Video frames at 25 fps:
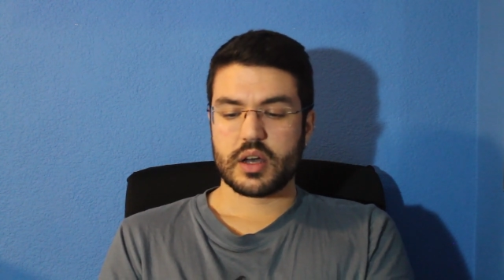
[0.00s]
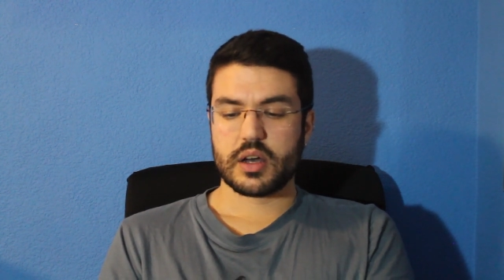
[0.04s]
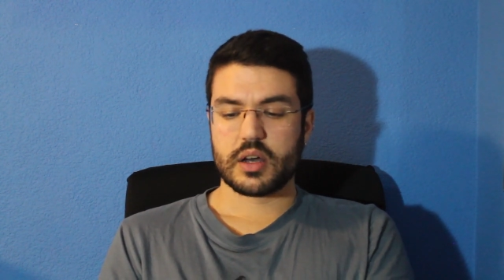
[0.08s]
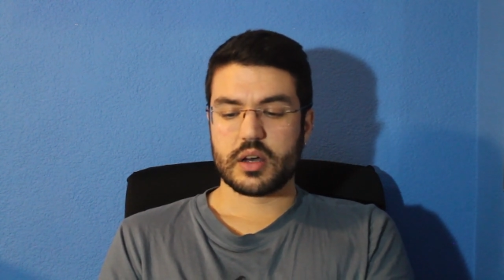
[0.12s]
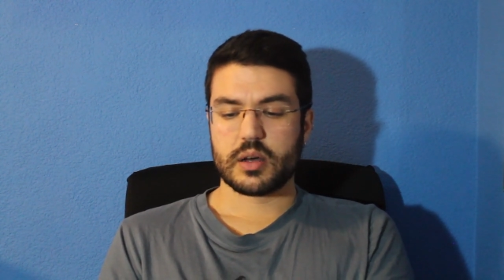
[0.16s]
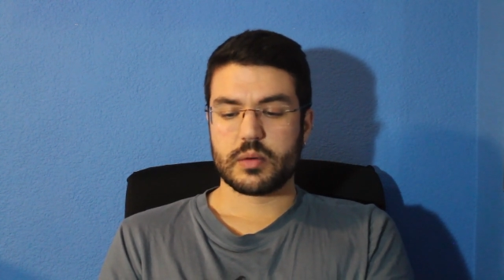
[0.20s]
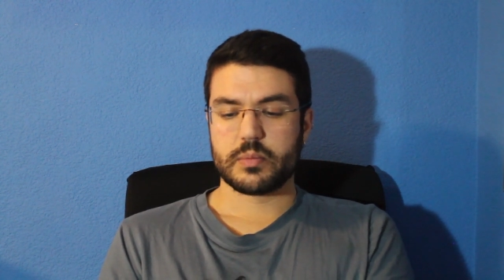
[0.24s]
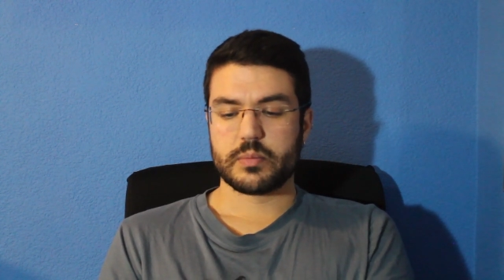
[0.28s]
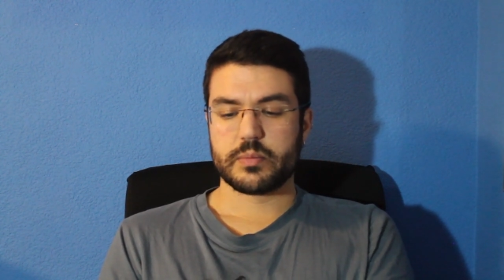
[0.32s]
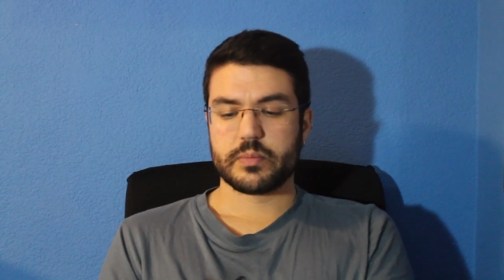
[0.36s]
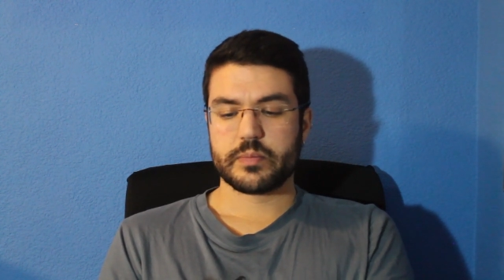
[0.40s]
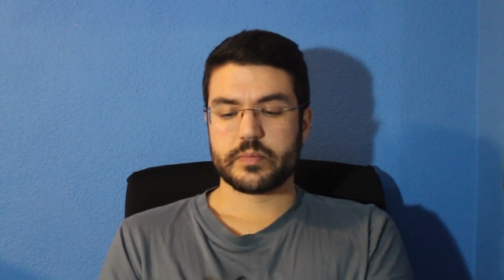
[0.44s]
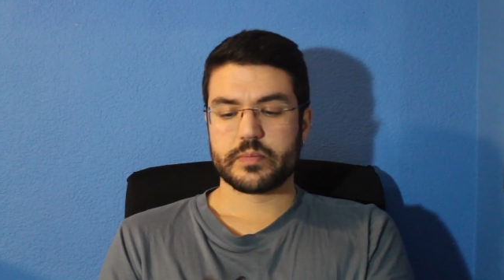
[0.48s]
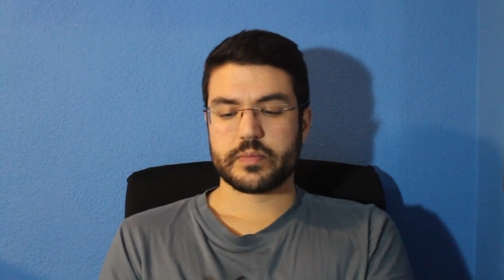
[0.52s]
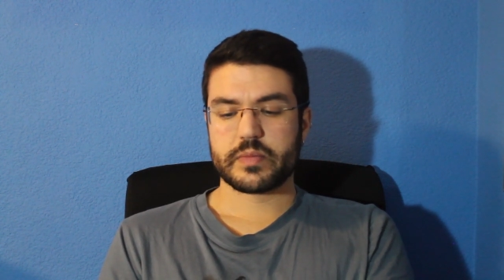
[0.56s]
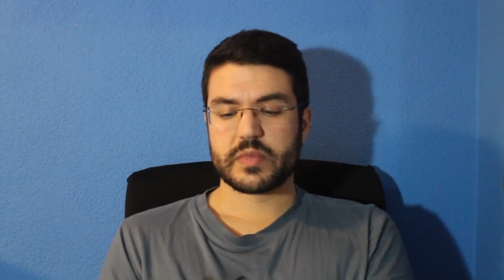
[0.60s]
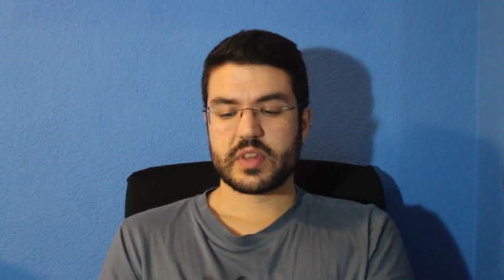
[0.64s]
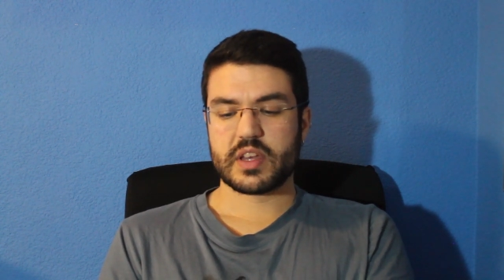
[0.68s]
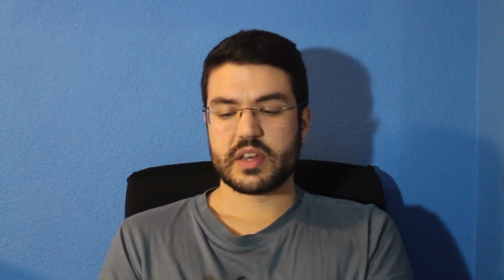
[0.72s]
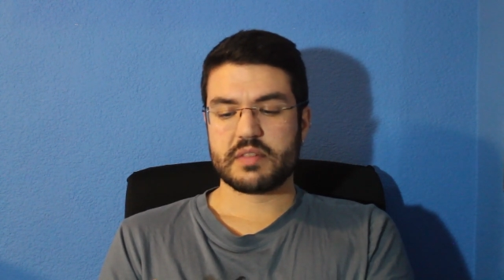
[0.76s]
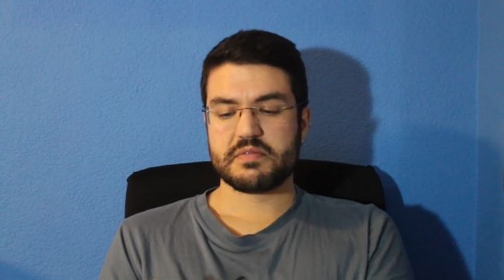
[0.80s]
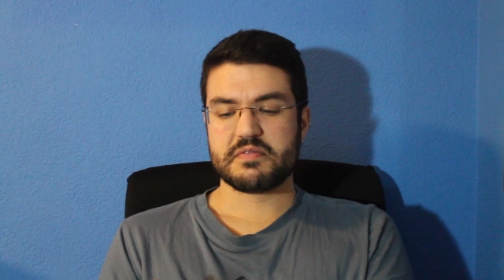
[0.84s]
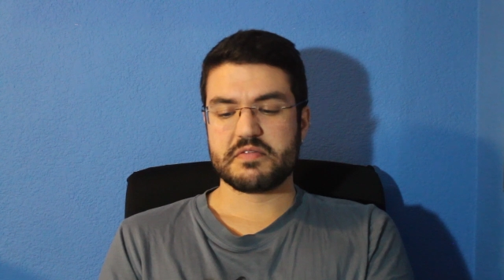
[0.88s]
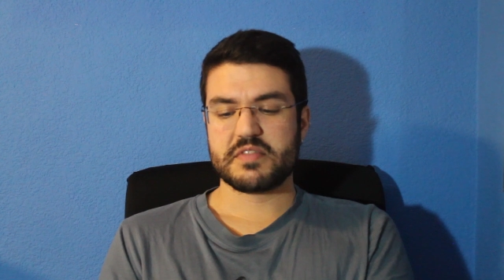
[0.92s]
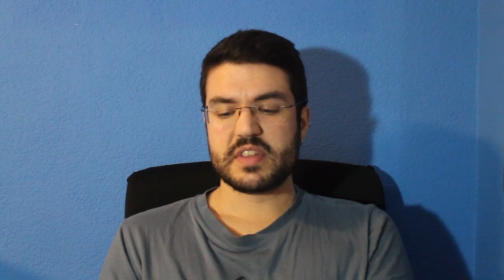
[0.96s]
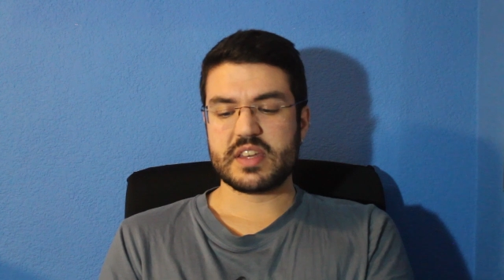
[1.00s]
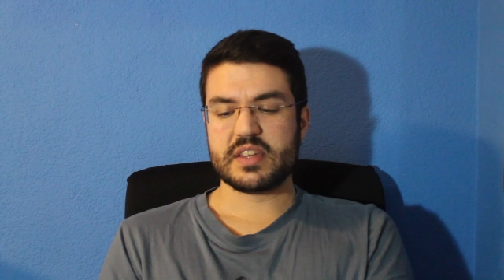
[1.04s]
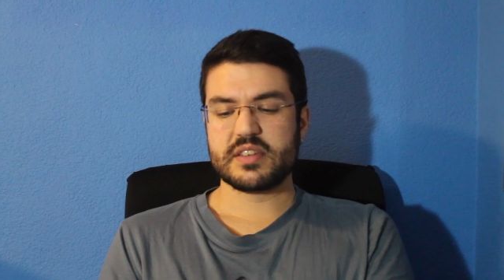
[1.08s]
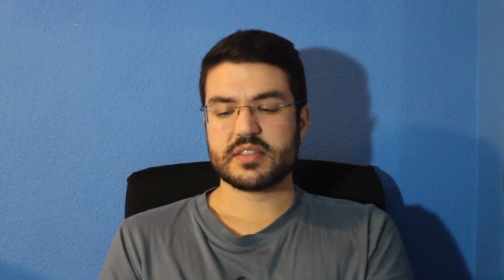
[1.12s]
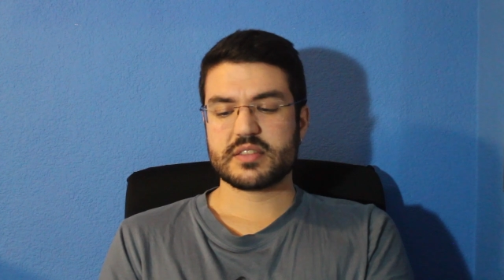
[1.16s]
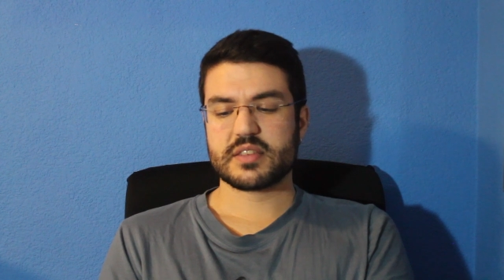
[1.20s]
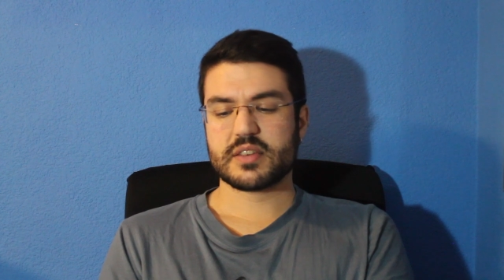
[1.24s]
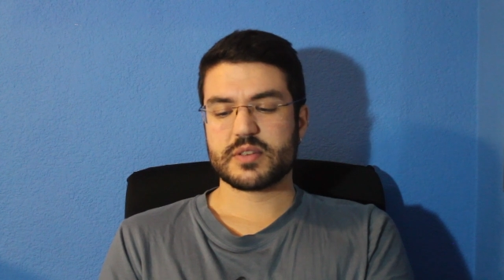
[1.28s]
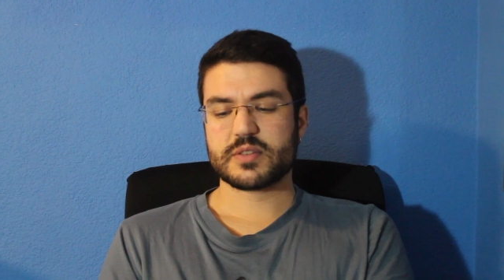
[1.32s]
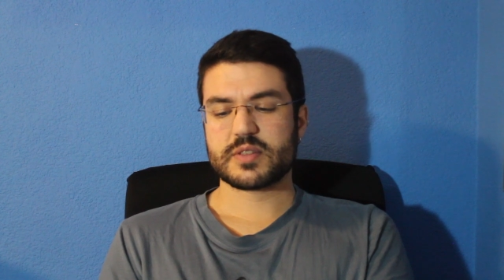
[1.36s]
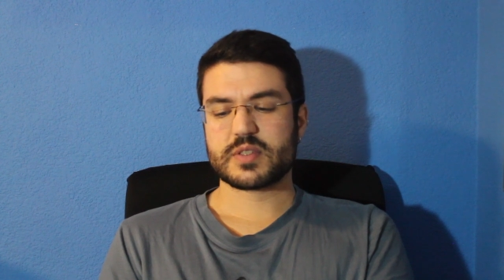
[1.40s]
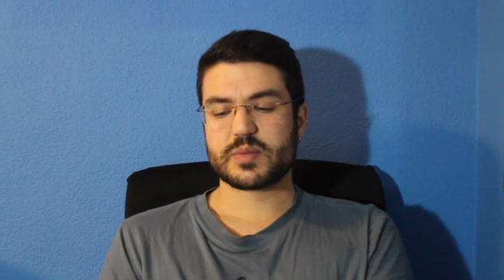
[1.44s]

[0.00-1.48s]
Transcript: and these are